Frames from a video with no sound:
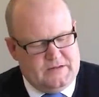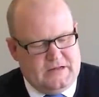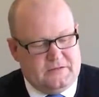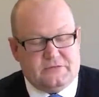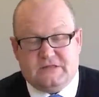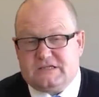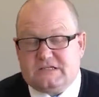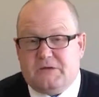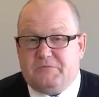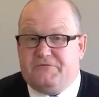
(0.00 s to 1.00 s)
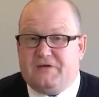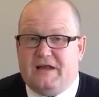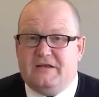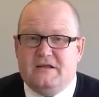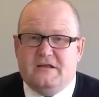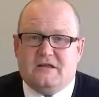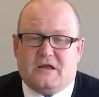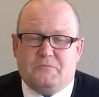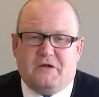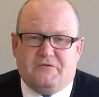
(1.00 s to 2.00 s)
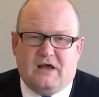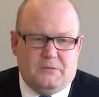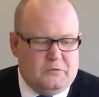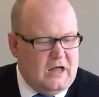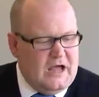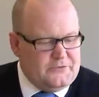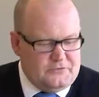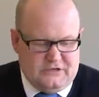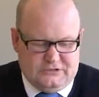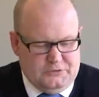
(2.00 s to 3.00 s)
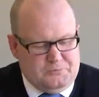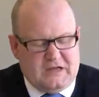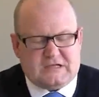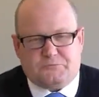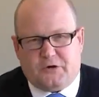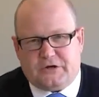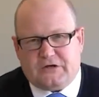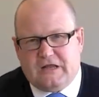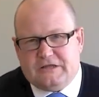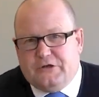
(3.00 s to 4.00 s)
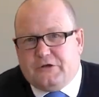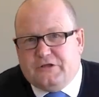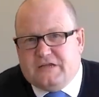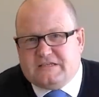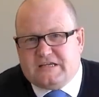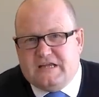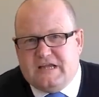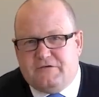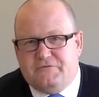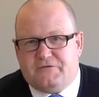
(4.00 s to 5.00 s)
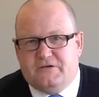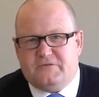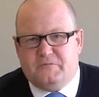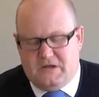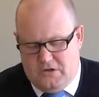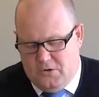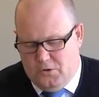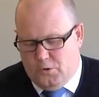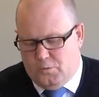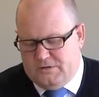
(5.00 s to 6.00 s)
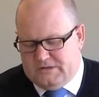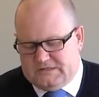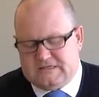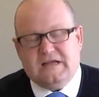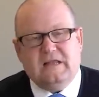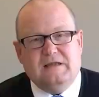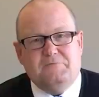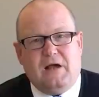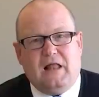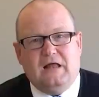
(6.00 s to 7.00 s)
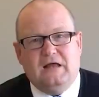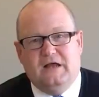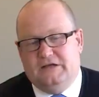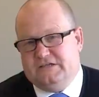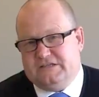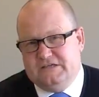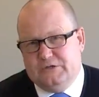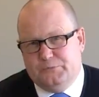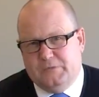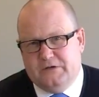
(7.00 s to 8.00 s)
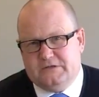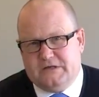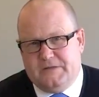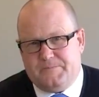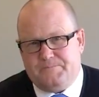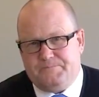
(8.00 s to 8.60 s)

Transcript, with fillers: Now, this type of fan can be available either in a duplex product like you can see here in front of me, or with a single impeller and a single motor.